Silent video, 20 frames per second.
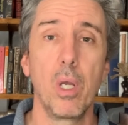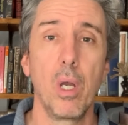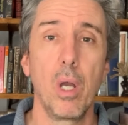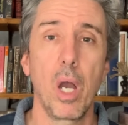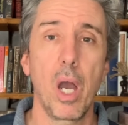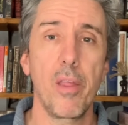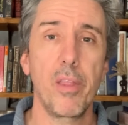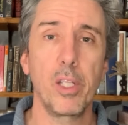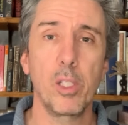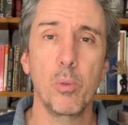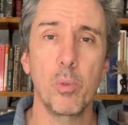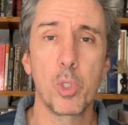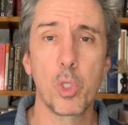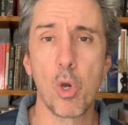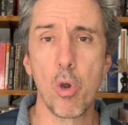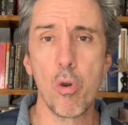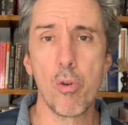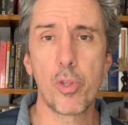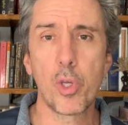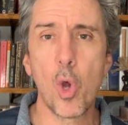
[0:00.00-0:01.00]
think there was
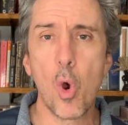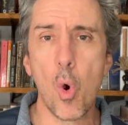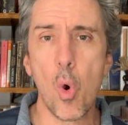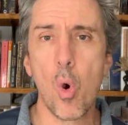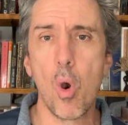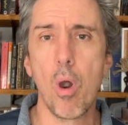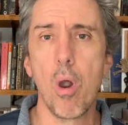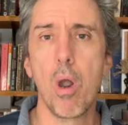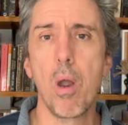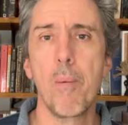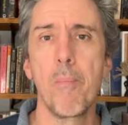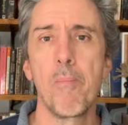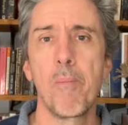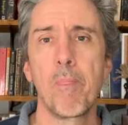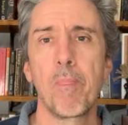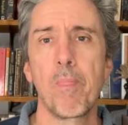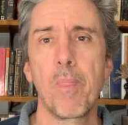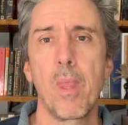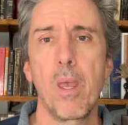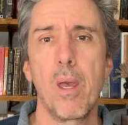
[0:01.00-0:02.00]
Earth Core,
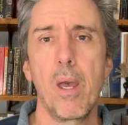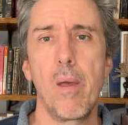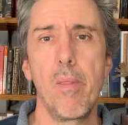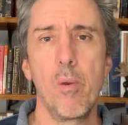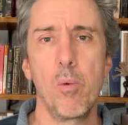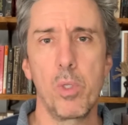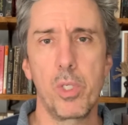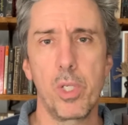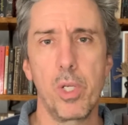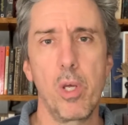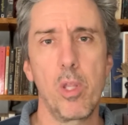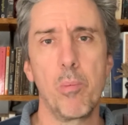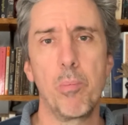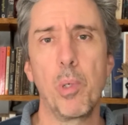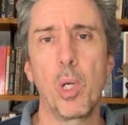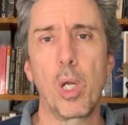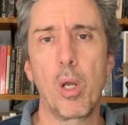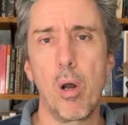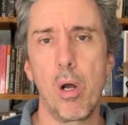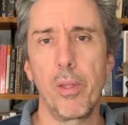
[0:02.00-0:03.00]
and there was another
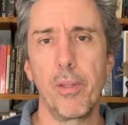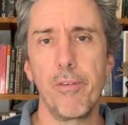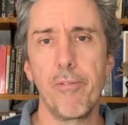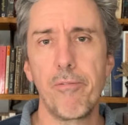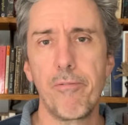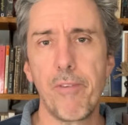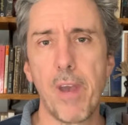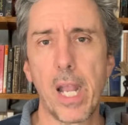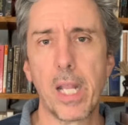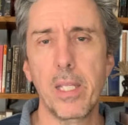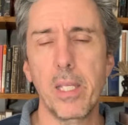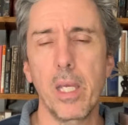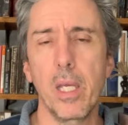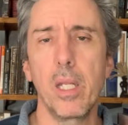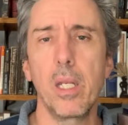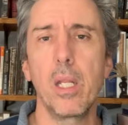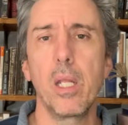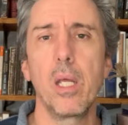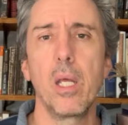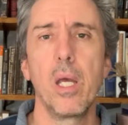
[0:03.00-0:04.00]
book called
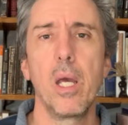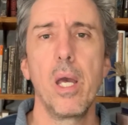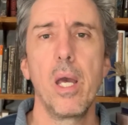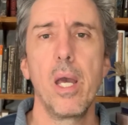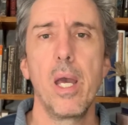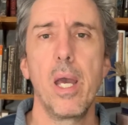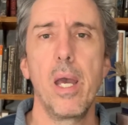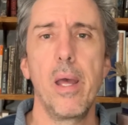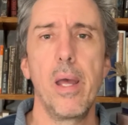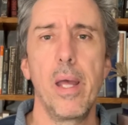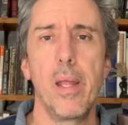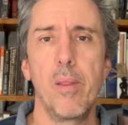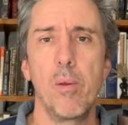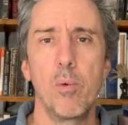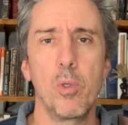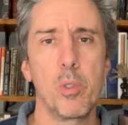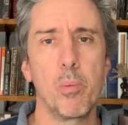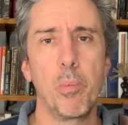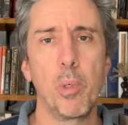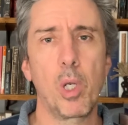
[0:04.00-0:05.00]
Infected, and there
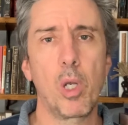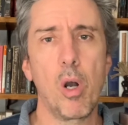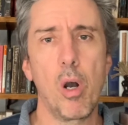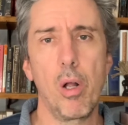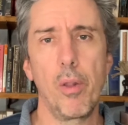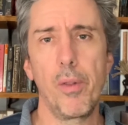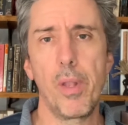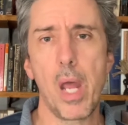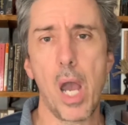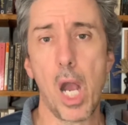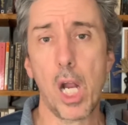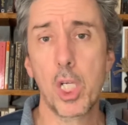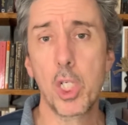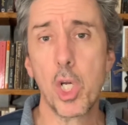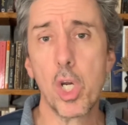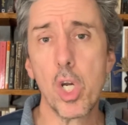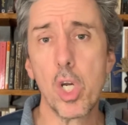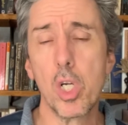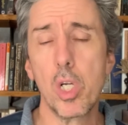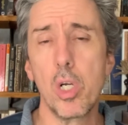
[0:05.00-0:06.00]
was a book called
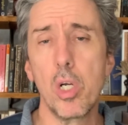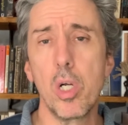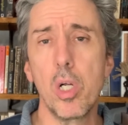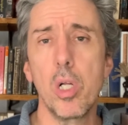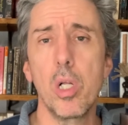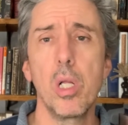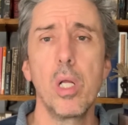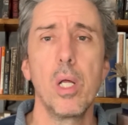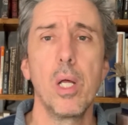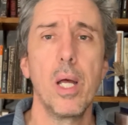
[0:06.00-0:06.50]
Nocturnal.